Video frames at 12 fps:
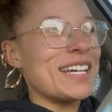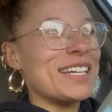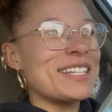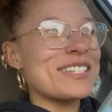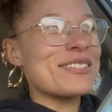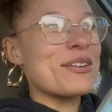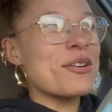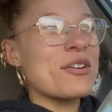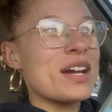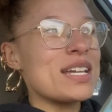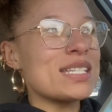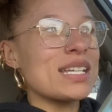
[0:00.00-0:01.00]
It's so
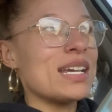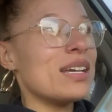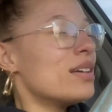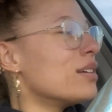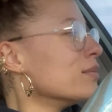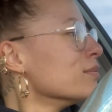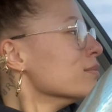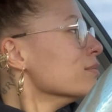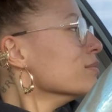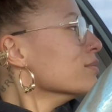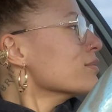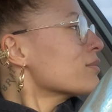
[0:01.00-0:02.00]
crazy.
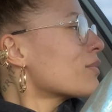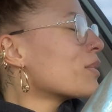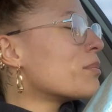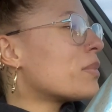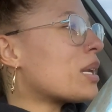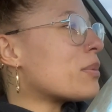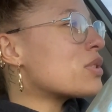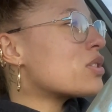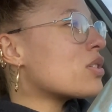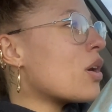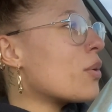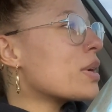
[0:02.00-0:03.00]
But I'm
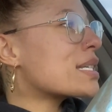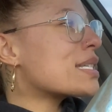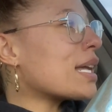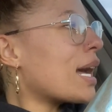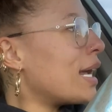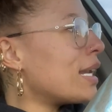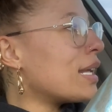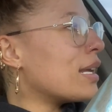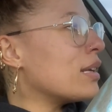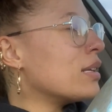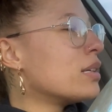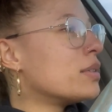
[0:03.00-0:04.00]
so
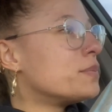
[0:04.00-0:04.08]
excited.